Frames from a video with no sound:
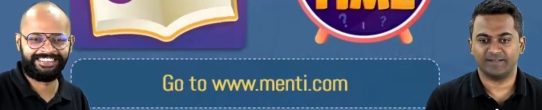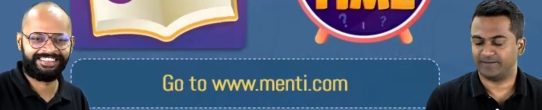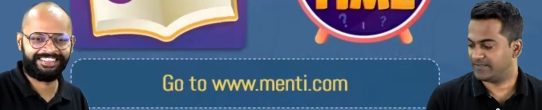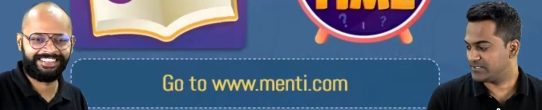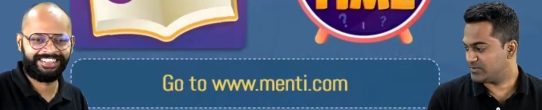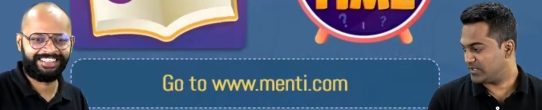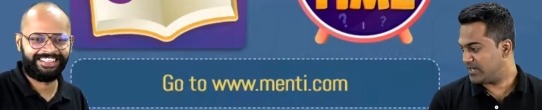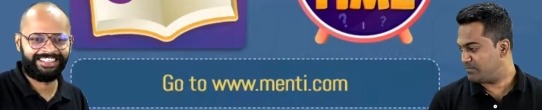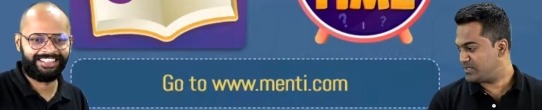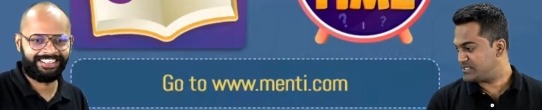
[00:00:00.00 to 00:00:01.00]
Speaker 1: Okay, so the
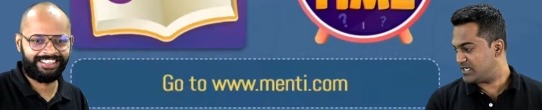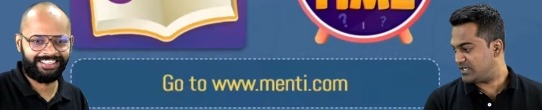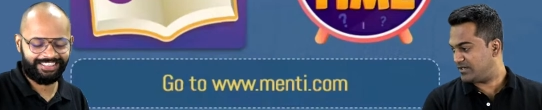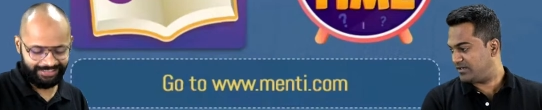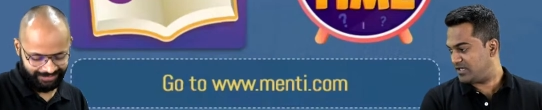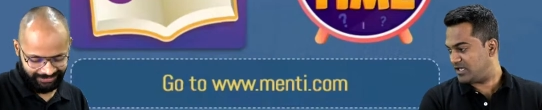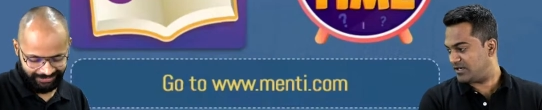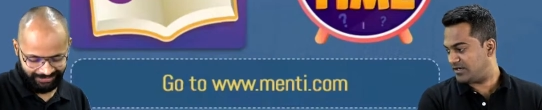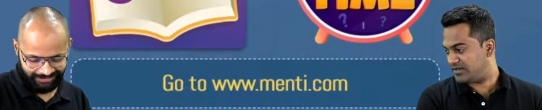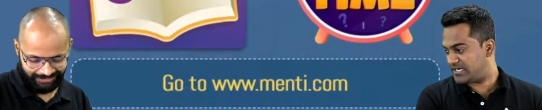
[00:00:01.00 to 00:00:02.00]
numbers are
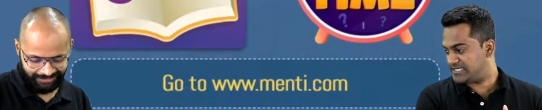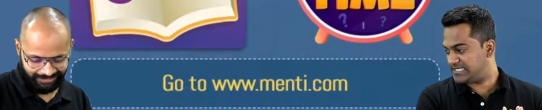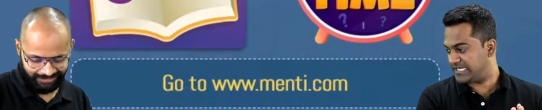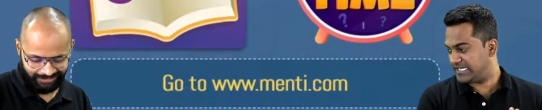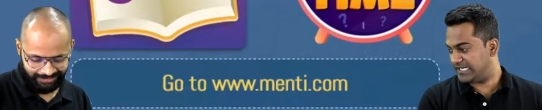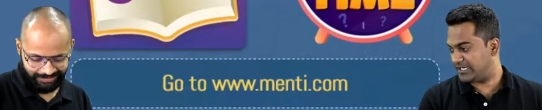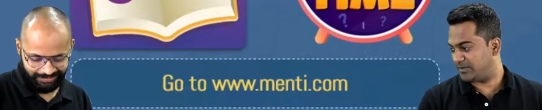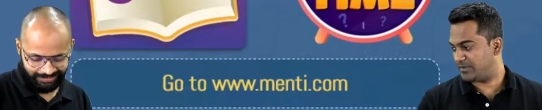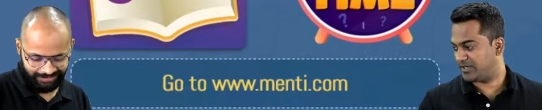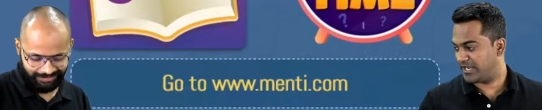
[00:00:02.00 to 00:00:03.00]
rising a
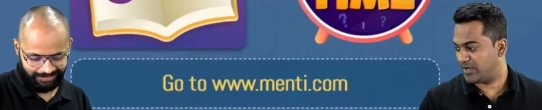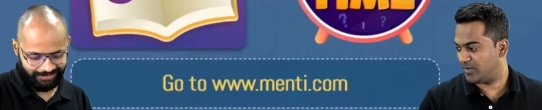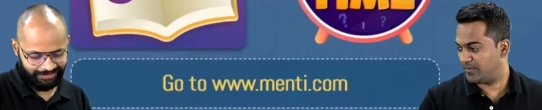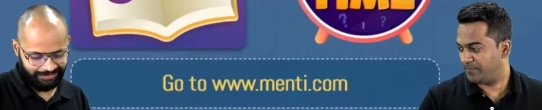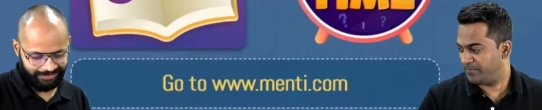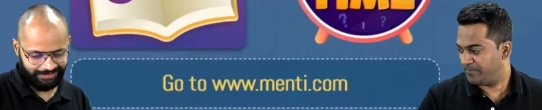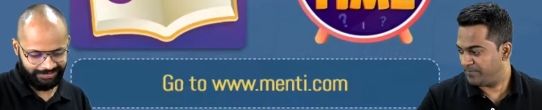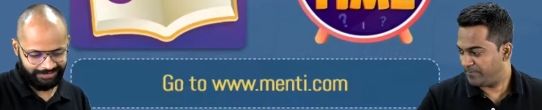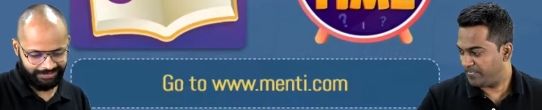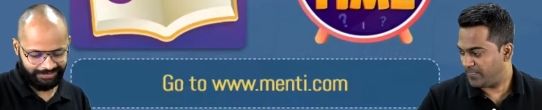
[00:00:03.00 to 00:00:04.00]
little bit now.
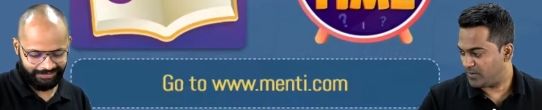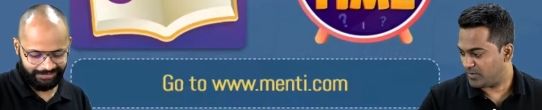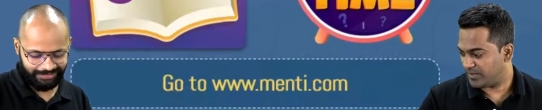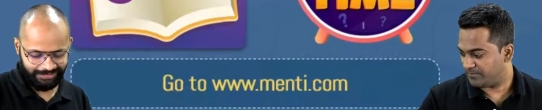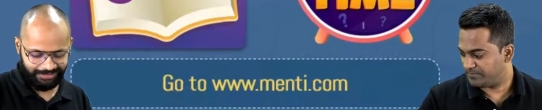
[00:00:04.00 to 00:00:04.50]
Okay.